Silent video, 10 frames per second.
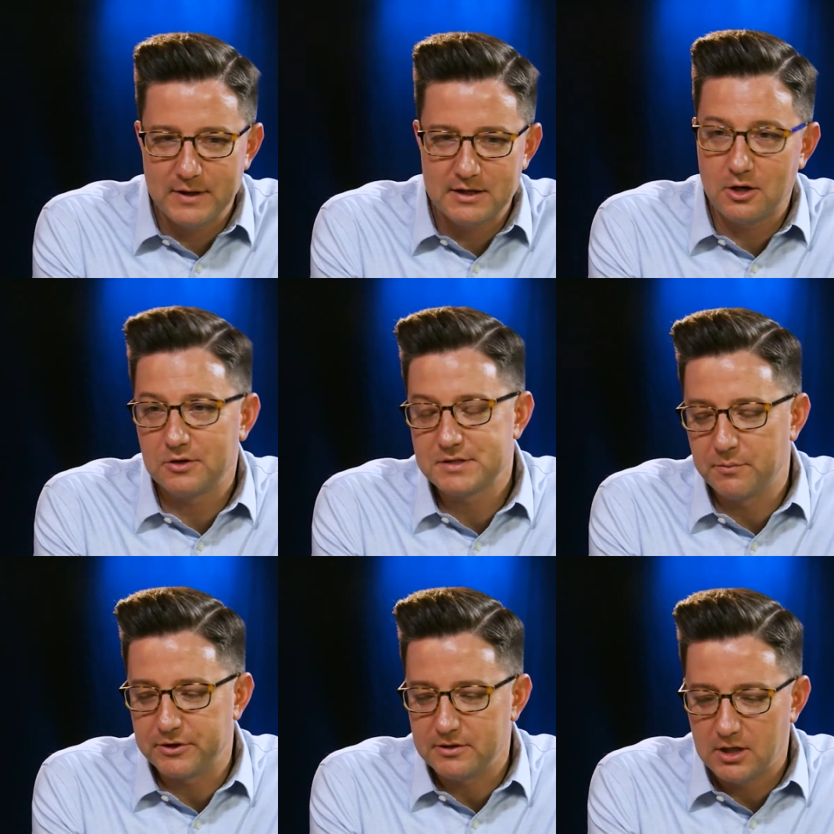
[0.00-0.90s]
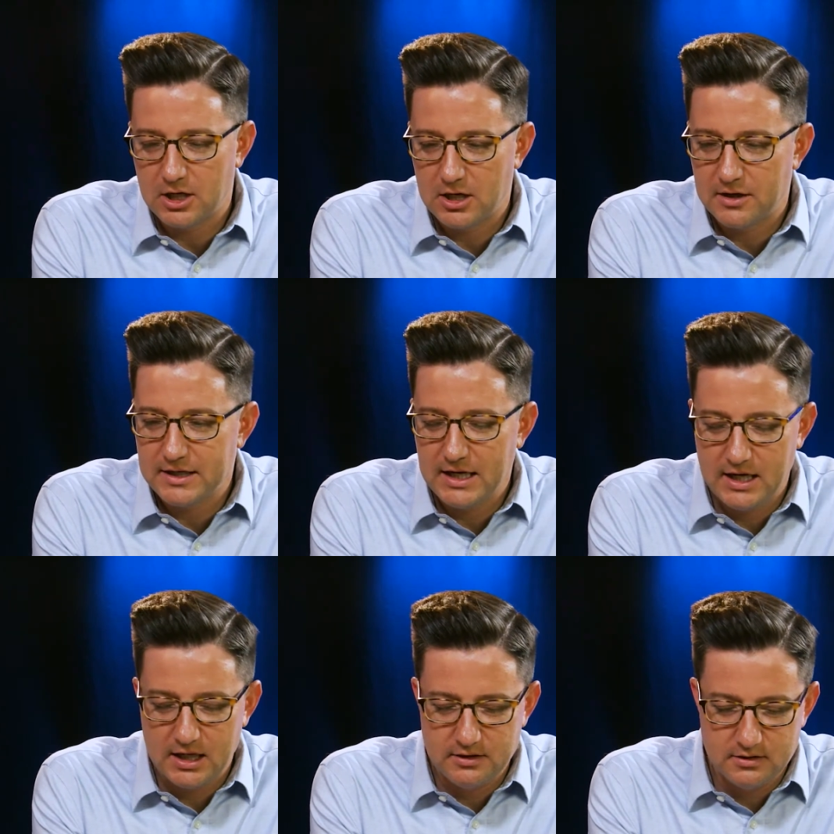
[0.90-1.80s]
to call it something.
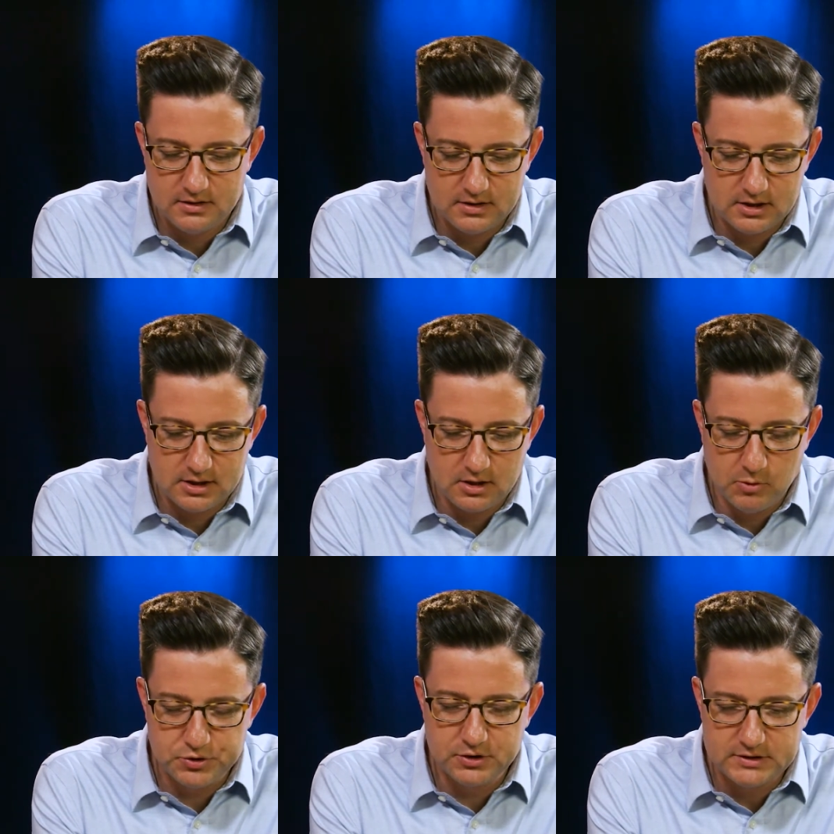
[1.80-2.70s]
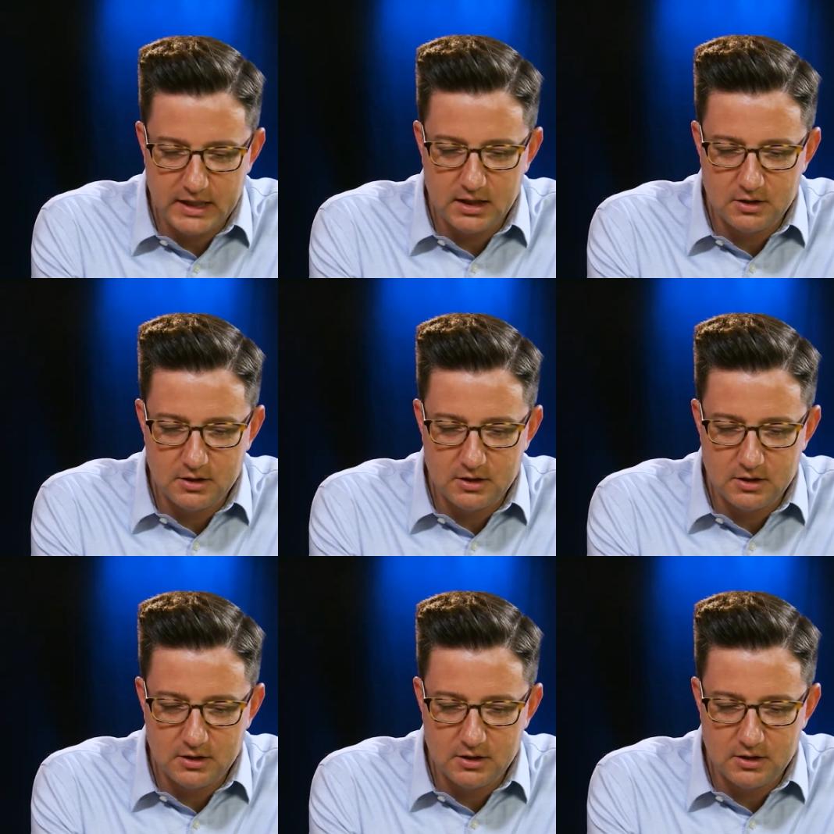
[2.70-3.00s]
Emotional data,